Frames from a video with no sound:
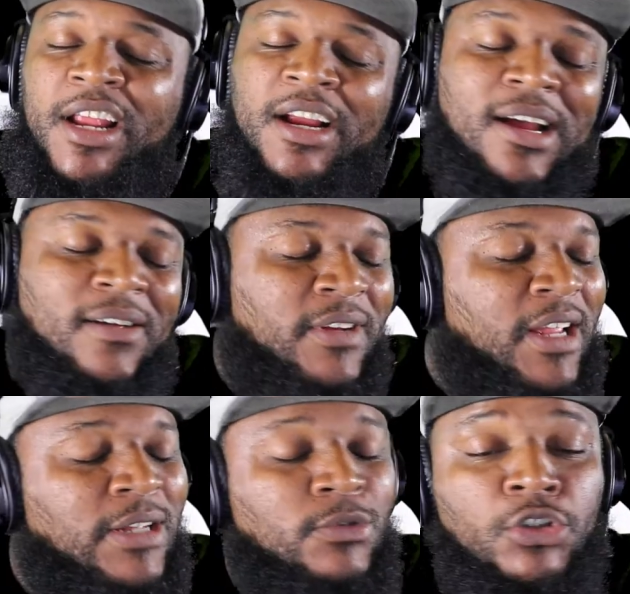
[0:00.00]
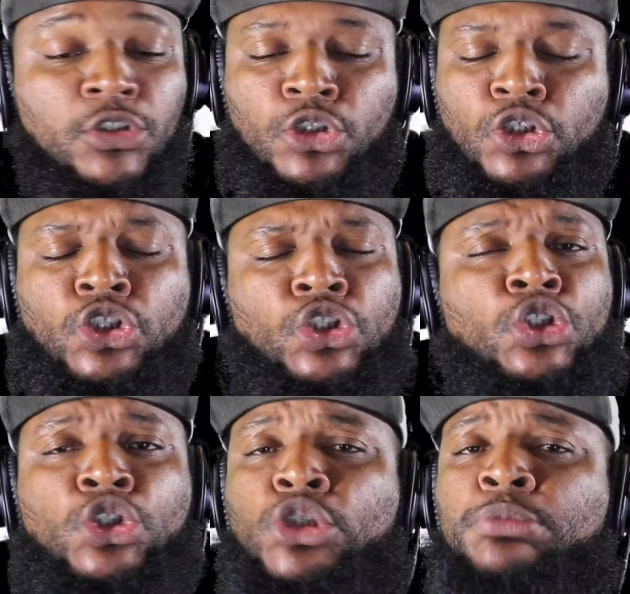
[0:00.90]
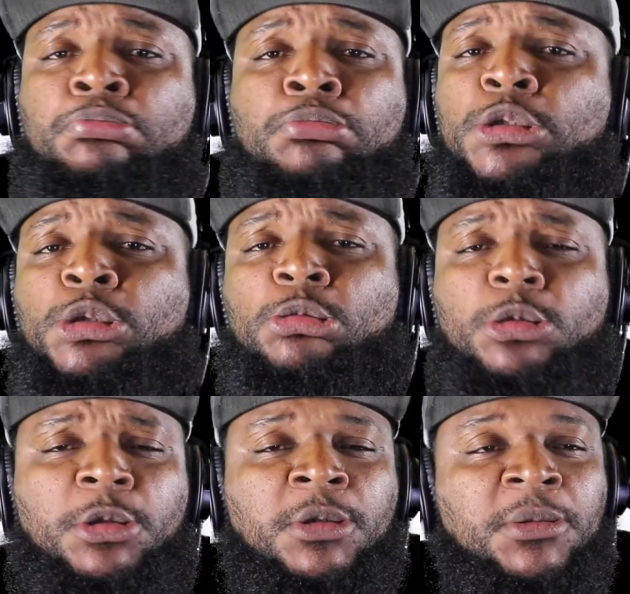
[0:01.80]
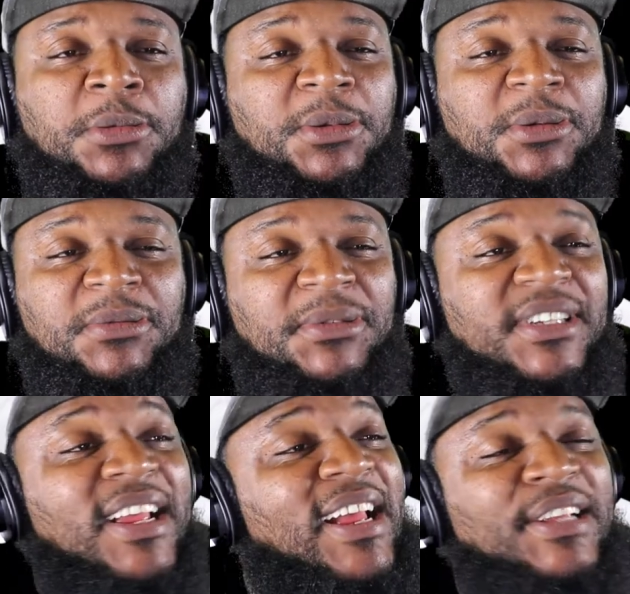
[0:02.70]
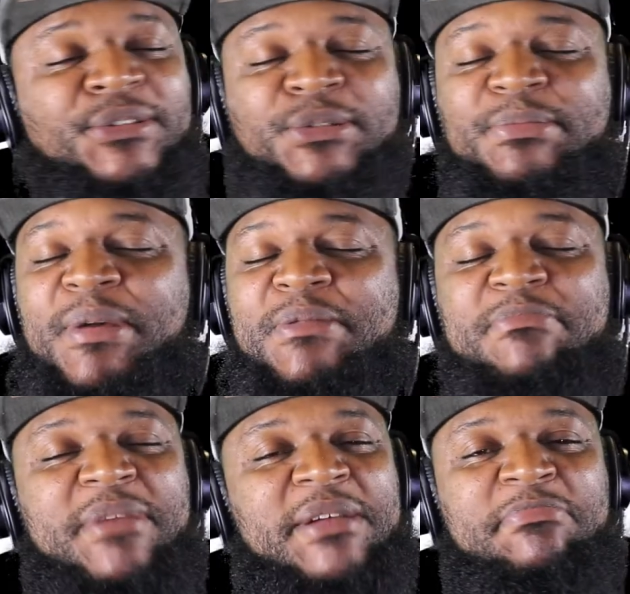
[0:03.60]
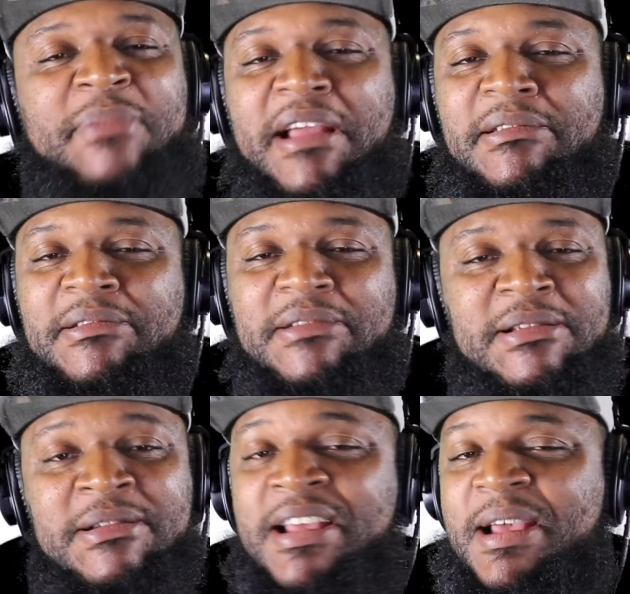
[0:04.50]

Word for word: That coffee cake was good to the mother. so I got two more big packs in there.